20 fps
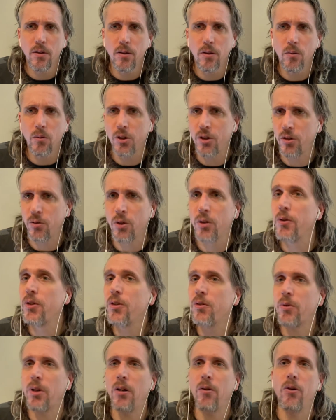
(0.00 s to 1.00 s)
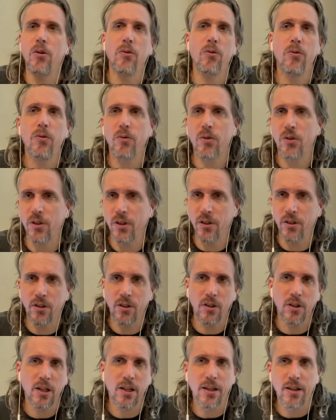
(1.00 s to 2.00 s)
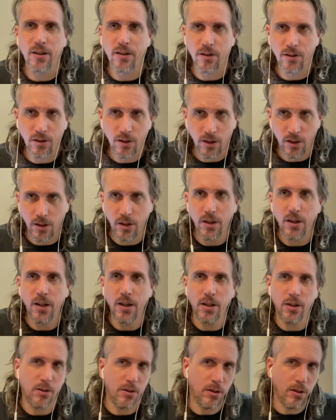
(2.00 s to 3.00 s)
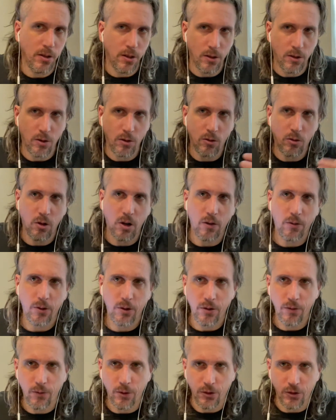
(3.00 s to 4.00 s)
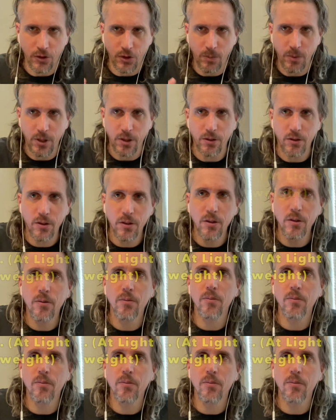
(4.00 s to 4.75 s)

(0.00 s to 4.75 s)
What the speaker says: Which is one reason why I've seen a delay in Crawford versus Spence.